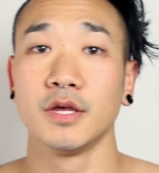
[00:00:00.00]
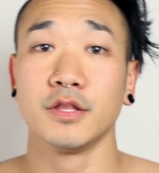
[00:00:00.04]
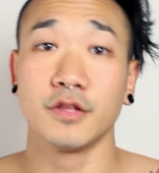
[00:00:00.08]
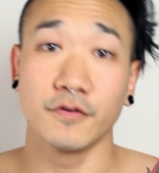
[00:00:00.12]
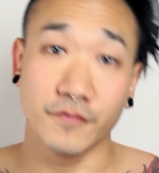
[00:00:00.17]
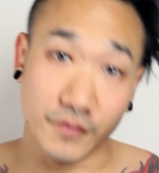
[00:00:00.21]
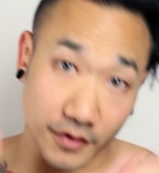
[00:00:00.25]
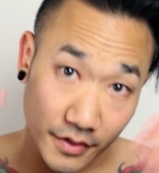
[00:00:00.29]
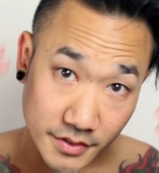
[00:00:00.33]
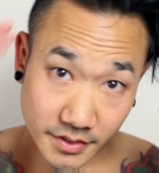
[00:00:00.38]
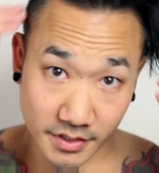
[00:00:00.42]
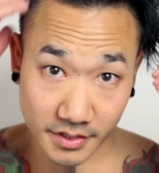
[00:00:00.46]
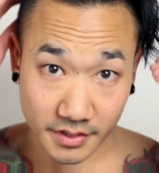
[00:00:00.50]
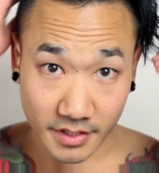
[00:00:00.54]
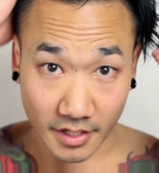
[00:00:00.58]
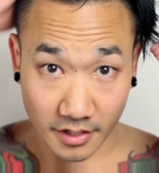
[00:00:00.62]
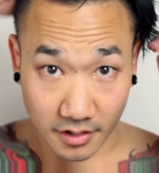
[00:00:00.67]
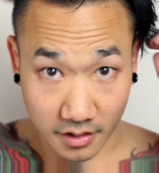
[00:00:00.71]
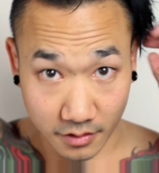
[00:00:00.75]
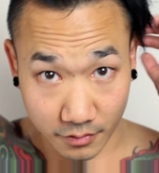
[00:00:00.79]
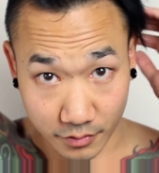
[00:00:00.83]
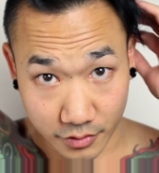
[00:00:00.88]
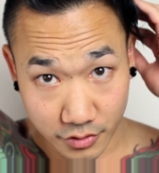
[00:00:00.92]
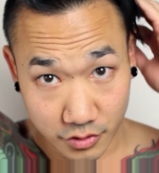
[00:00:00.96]
The first thing that
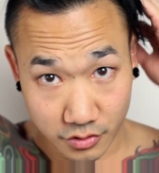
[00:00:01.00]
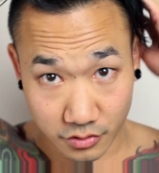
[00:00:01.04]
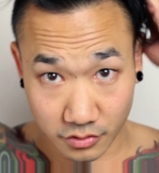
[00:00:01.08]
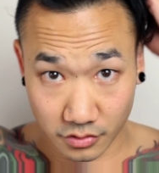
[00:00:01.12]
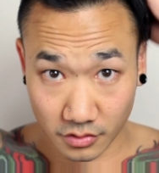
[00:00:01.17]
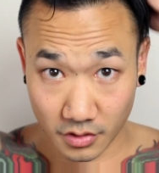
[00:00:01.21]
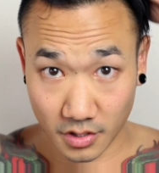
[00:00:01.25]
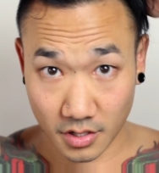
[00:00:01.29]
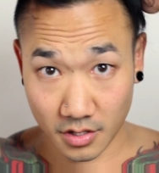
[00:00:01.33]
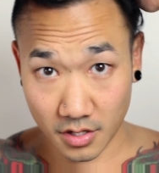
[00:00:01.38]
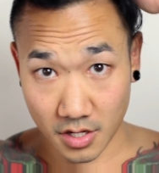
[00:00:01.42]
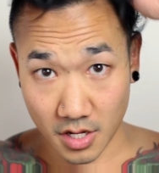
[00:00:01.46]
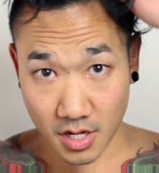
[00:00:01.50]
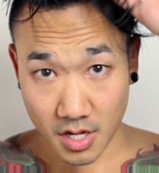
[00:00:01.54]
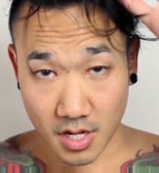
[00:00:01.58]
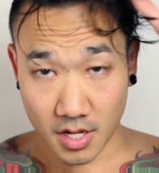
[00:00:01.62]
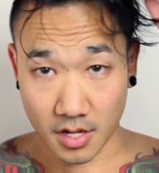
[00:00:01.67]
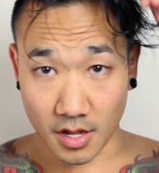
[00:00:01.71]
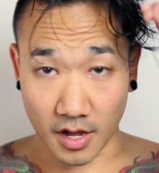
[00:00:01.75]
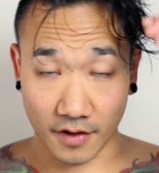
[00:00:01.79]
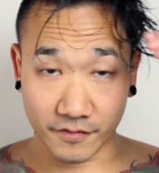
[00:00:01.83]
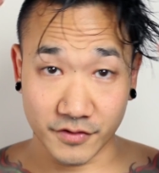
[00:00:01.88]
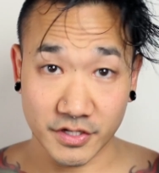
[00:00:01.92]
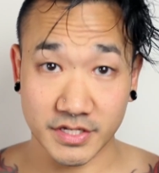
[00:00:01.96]
I would do,
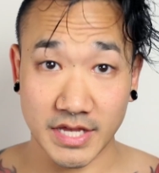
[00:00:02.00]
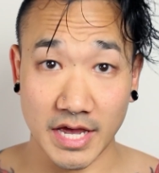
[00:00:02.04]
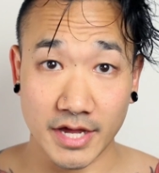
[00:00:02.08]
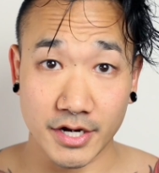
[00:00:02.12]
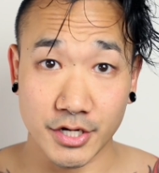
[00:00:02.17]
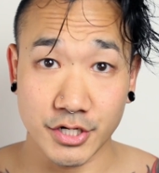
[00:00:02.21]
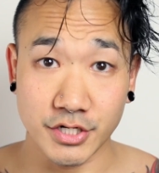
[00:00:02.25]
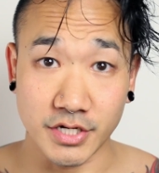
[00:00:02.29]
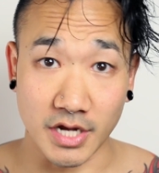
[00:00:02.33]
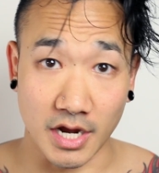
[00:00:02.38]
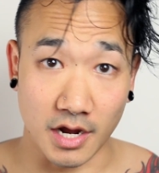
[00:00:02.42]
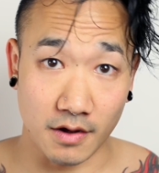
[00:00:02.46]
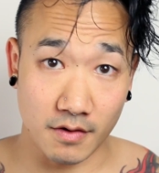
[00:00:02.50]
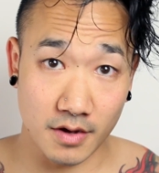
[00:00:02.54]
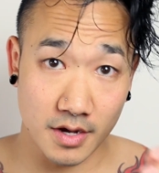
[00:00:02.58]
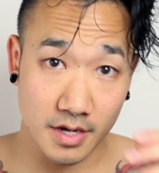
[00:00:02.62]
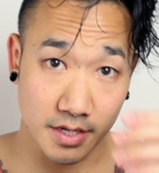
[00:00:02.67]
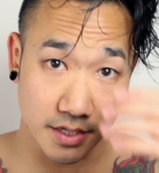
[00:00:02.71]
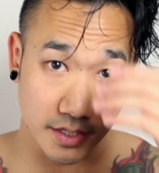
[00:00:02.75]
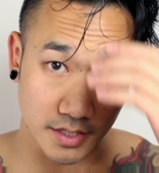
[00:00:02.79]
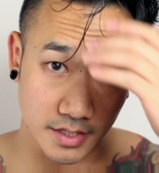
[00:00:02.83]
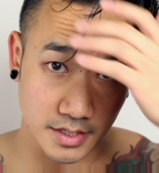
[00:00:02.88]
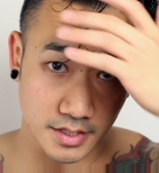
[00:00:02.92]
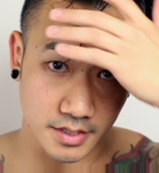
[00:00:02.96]
I've just had a shower,
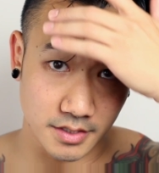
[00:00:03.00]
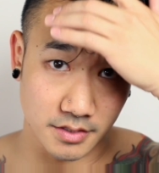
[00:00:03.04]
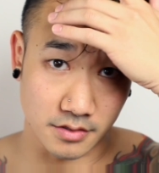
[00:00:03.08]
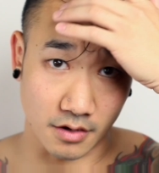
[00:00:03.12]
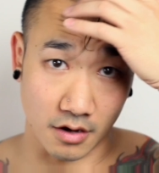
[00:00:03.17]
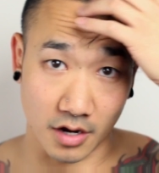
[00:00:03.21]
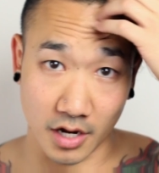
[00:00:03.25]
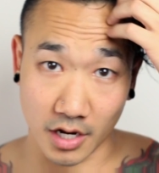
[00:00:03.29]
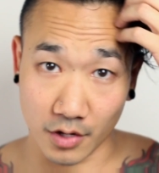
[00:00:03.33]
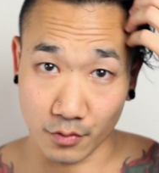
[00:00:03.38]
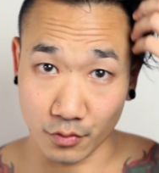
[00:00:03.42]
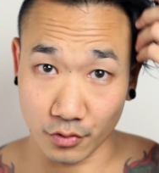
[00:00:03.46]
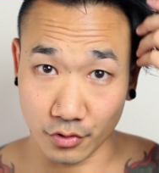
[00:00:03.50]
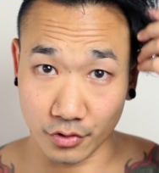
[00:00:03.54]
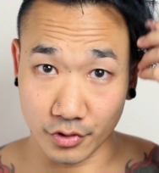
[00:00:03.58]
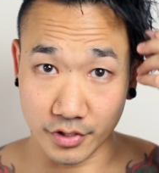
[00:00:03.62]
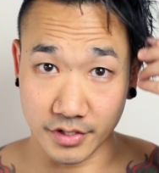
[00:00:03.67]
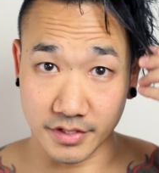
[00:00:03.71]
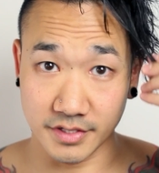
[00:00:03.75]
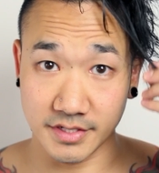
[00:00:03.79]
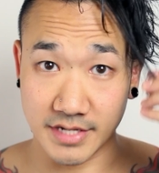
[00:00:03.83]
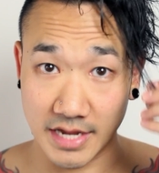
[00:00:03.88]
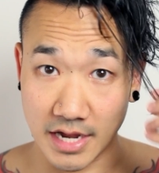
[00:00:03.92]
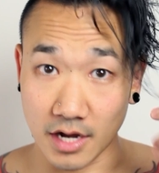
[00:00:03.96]
is I would
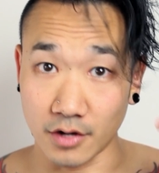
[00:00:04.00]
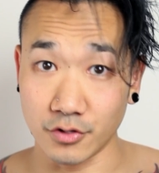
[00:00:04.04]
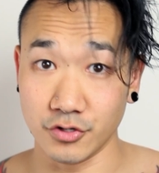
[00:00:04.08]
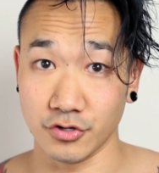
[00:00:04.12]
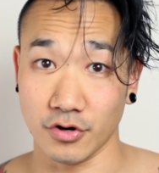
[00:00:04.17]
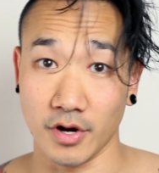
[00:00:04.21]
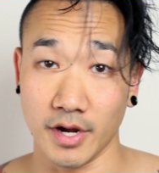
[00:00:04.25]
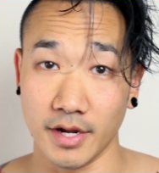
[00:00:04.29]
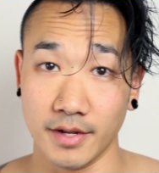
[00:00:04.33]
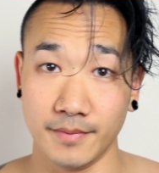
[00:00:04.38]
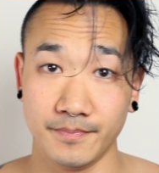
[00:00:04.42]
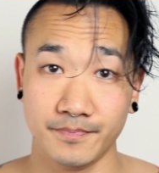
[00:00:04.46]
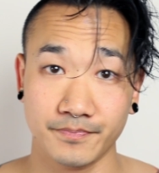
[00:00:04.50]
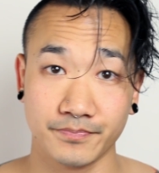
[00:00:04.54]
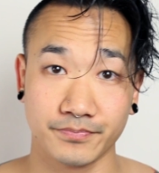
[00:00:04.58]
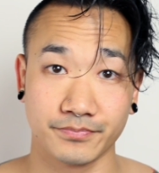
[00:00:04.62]
towel dry it.